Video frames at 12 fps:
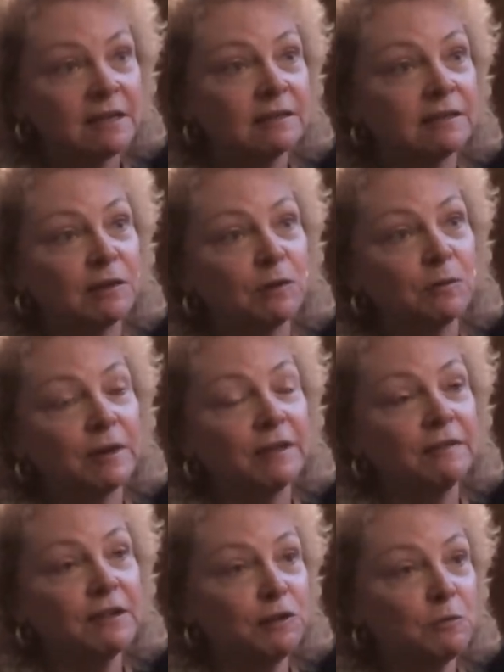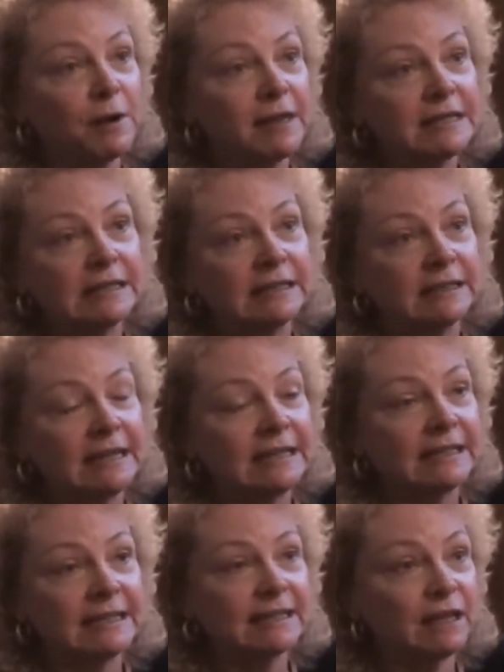So in the U.S. in
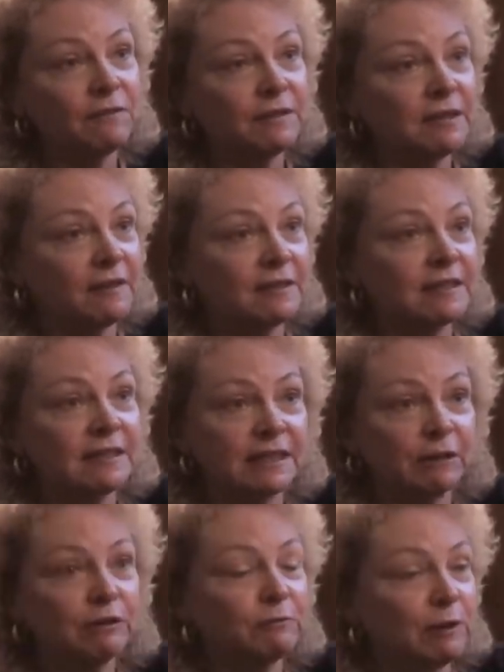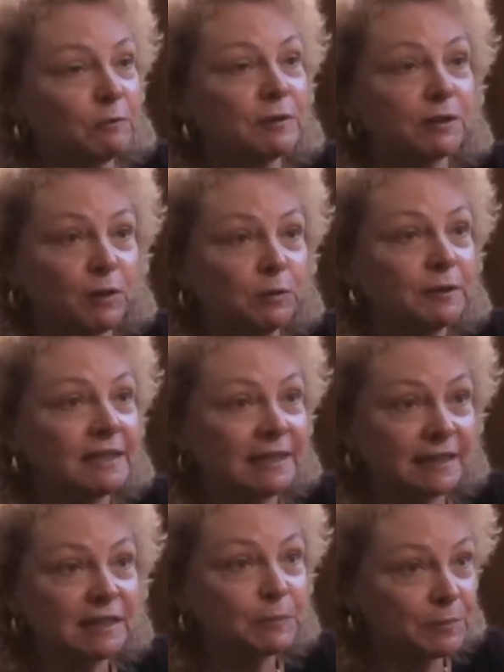1970, the cesarean rate was only
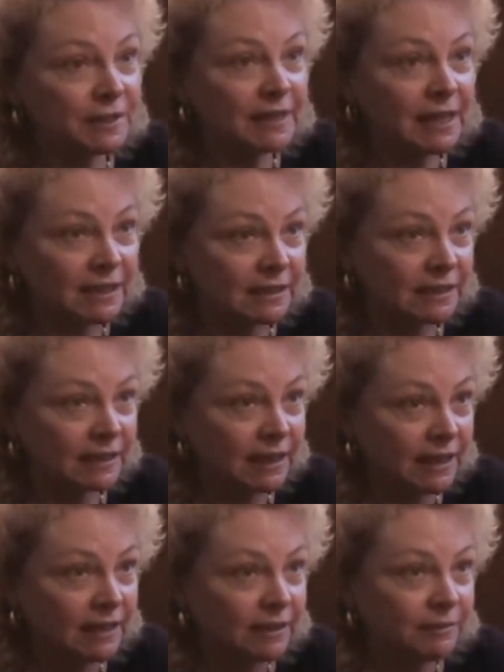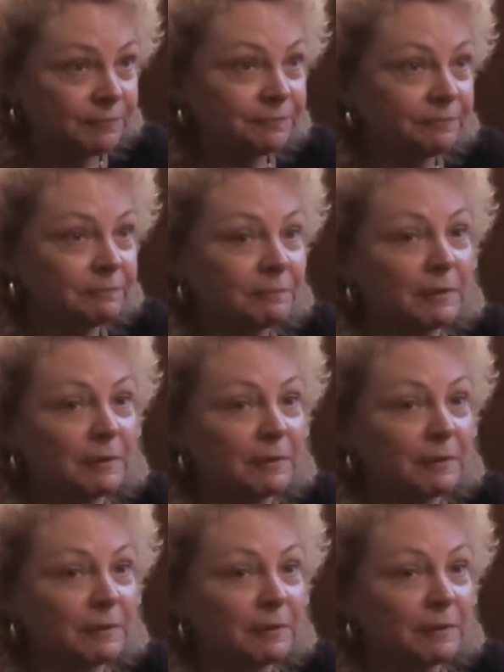6%.